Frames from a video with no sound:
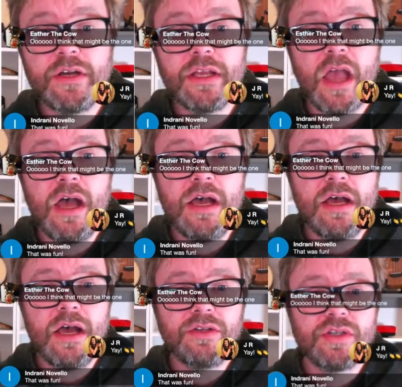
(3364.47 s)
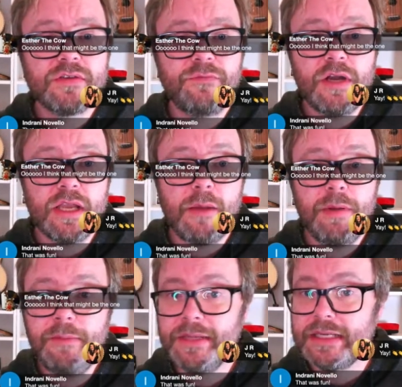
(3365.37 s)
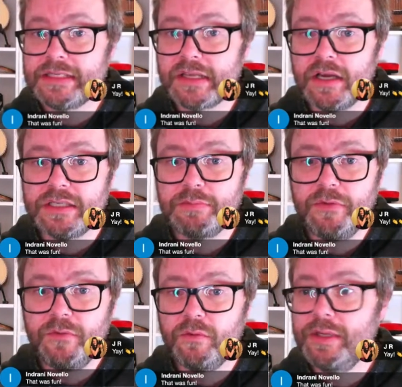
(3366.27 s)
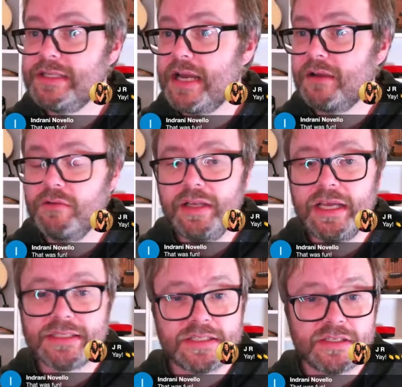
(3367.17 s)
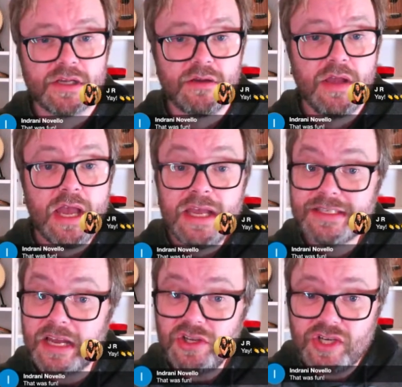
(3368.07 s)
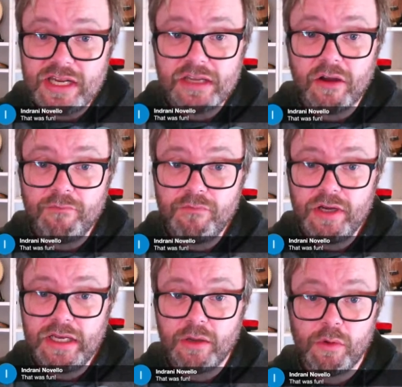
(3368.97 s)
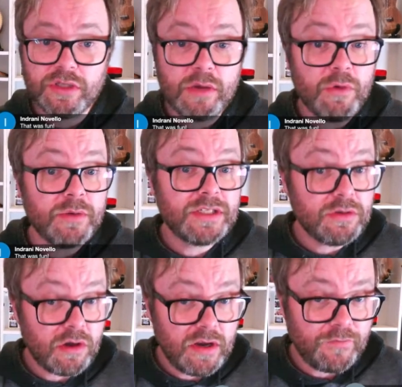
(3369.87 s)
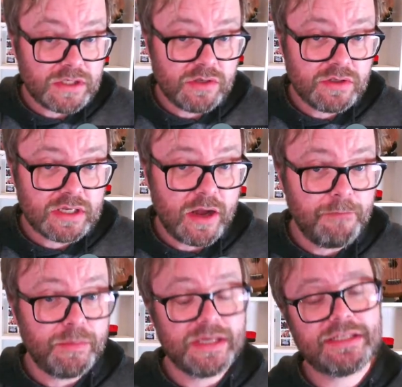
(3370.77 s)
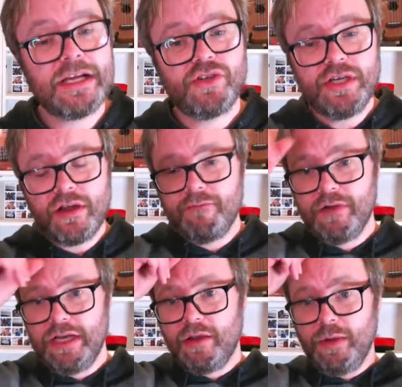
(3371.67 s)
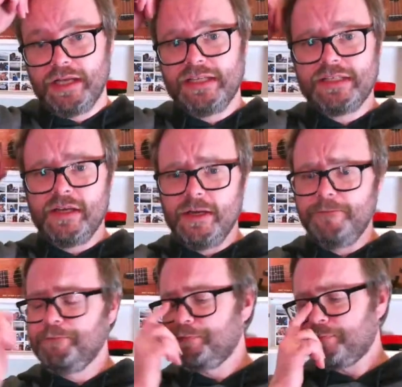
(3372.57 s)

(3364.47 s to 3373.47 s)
for a couple of minutes, guys, before we tackle the last two. It's actually gone really quick. Don't worry, we've still got another two to come, but it's actually gone really quickly tonight.